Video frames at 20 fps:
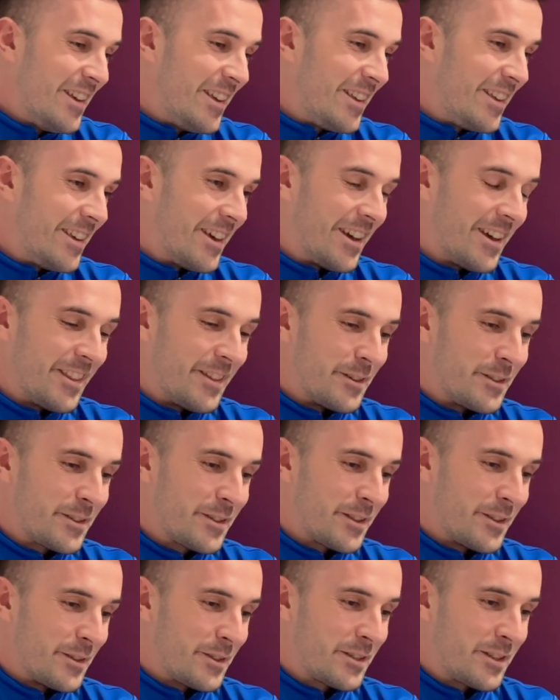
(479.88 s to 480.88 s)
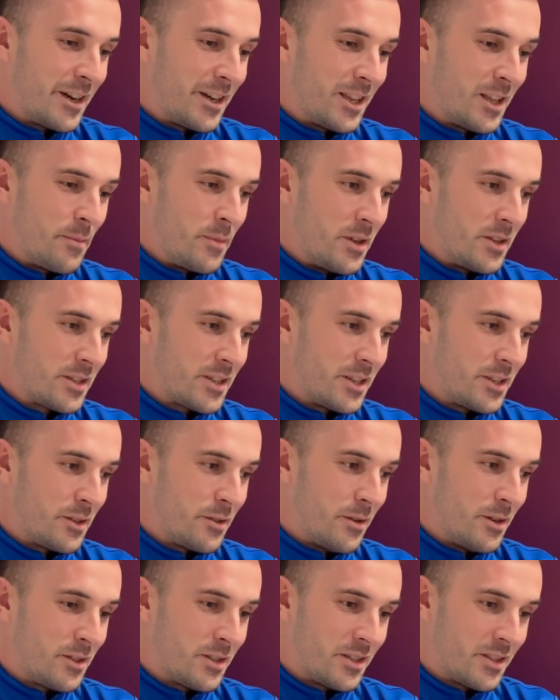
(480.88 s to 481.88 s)
there's certainly been
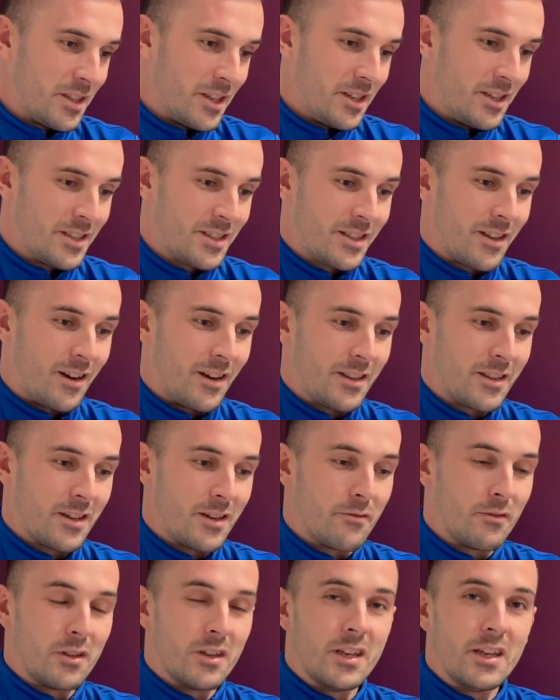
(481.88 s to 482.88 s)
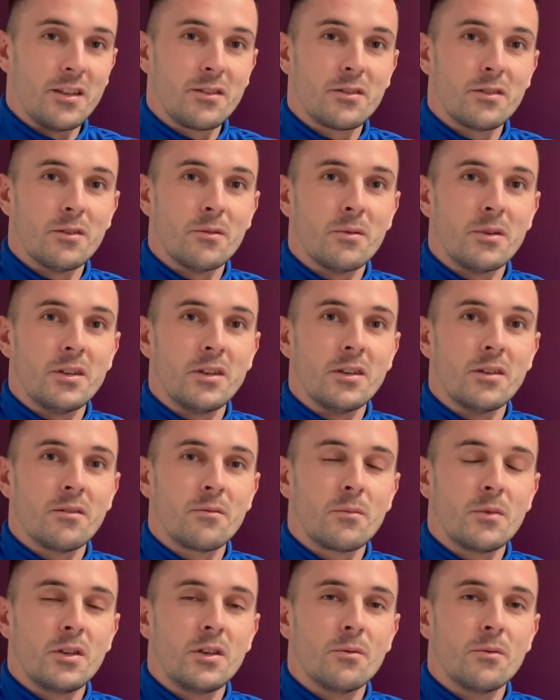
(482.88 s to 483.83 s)
situations that you start to relate to when